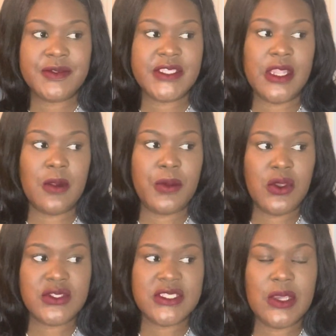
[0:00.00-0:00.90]
that are
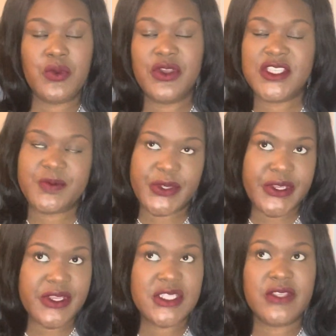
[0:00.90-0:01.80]
posted, they want
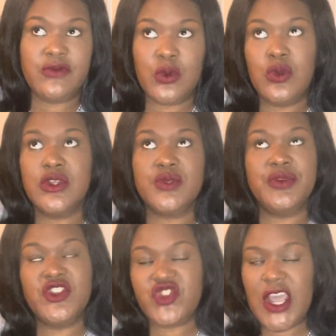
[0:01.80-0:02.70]
experience, of course.
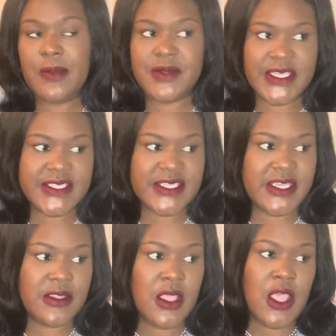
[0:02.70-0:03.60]
What job doesn't?